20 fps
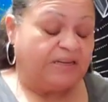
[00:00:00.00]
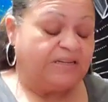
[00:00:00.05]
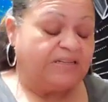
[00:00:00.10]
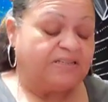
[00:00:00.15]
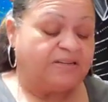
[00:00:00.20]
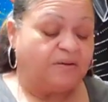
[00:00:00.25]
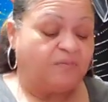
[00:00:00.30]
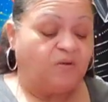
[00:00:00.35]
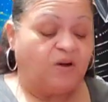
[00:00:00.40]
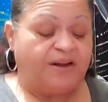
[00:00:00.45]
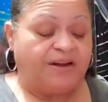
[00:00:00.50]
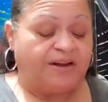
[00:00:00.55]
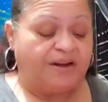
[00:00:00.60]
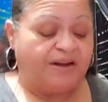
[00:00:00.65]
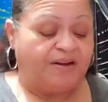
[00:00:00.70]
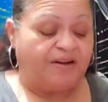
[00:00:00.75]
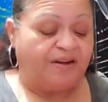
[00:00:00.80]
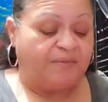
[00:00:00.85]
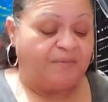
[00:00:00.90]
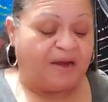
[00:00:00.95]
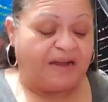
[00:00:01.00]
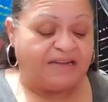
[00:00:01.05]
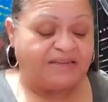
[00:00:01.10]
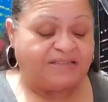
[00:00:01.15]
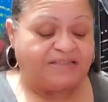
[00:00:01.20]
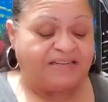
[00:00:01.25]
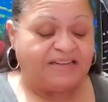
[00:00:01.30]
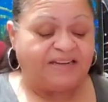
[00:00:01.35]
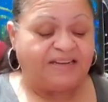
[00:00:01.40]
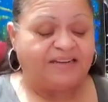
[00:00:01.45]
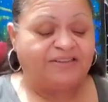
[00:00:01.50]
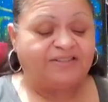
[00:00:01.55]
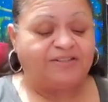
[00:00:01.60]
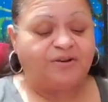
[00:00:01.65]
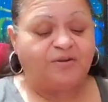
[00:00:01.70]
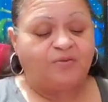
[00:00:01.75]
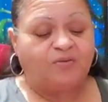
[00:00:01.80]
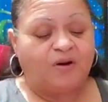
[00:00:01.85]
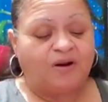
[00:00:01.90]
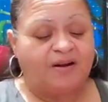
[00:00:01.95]
someone here might see that
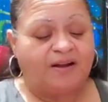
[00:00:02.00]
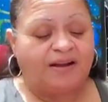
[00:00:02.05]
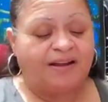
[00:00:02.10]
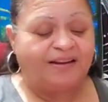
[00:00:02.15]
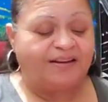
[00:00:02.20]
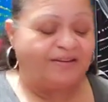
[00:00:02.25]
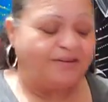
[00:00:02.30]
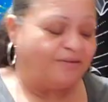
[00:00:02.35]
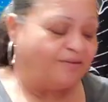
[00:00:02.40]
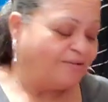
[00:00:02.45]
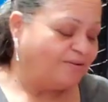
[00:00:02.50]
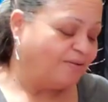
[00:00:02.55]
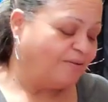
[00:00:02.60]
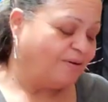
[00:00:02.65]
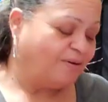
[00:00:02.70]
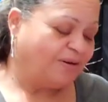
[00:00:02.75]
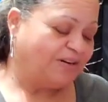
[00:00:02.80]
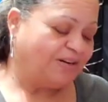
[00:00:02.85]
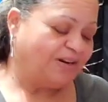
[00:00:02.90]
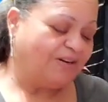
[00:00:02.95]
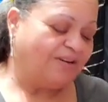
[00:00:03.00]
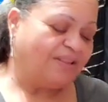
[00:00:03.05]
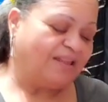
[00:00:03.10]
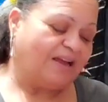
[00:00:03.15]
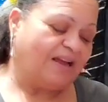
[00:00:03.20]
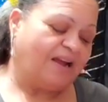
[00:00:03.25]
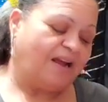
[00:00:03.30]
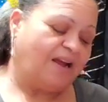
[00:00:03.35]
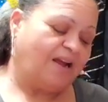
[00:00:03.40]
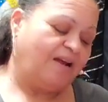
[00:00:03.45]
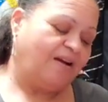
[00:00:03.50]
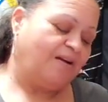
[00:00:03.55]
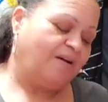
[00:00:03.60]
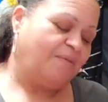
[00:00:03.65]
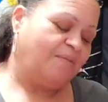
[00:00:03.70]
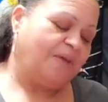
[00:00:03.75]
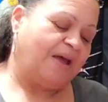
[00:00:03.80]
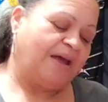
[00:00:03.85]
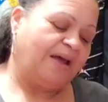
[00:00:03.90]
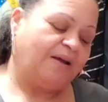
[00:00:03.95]
you're working, you doing your thing
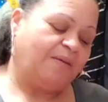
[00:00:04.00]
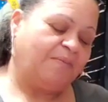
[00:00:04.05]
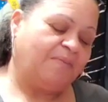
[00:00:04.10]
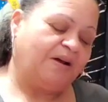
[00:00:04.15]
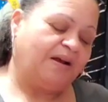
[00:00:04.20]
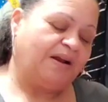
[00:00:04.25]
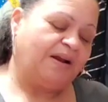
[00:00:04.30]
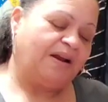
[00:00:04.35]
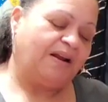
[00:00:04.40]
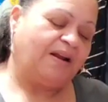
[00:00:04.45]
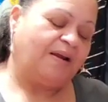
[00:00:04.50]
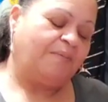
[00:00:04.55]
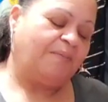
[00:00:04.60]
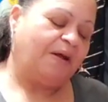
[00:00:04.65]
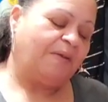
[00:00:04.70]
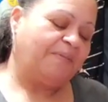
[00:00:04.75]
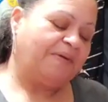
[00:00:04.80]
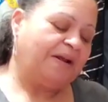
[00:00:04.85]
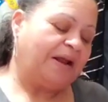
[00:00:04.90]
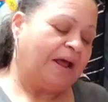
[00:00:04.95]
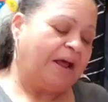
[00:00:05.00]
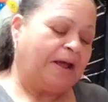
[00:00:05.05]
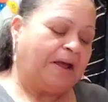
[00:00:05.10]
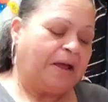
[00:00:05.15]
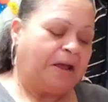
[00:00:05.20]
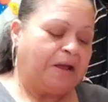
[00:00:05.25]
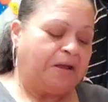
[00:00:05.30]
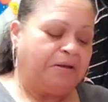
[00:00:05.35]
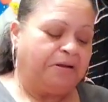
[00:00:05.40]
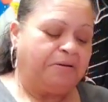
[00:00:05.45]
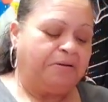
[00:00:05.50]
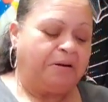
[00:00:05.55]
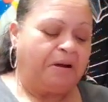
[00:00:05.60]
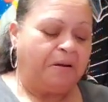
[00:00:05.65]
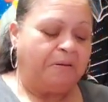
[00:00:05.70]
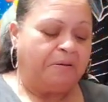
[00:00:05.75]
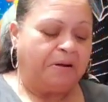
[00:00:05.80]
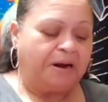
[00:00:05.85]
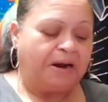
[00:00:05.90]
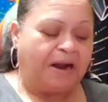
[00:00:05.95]
here, making money, and they might be like, hey, you
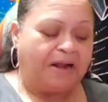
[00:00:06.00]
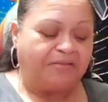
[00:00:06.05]
know what?